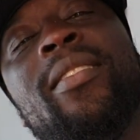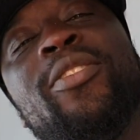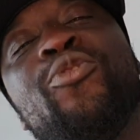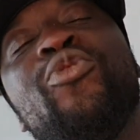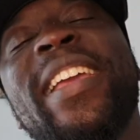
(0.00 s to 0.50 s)

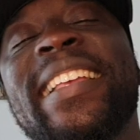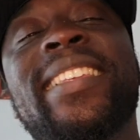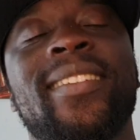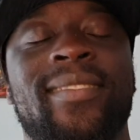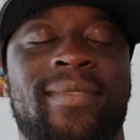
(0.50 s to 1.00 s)
the
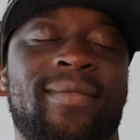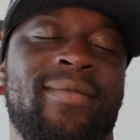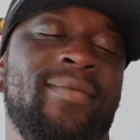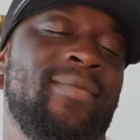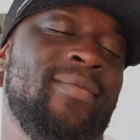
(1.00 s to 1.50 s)
reason
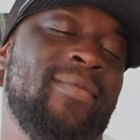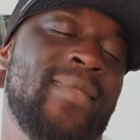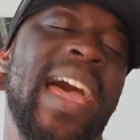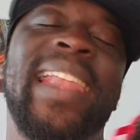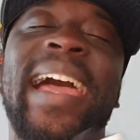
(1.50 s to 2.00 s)

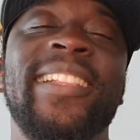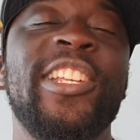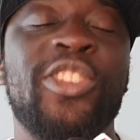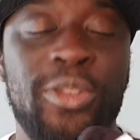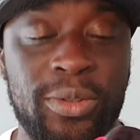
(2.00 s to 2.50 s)
I like
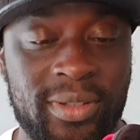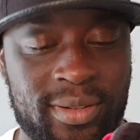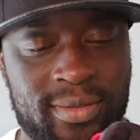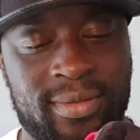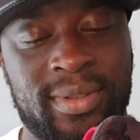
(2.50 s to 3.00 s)
these shoes
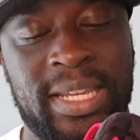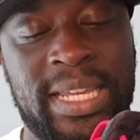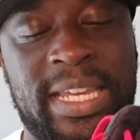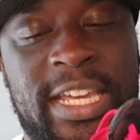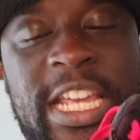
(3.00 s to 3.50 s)

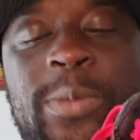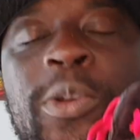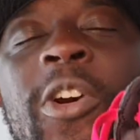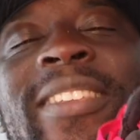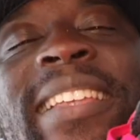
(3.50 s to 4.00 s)
is
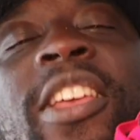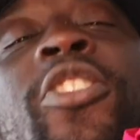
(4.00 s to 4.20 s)
because it's a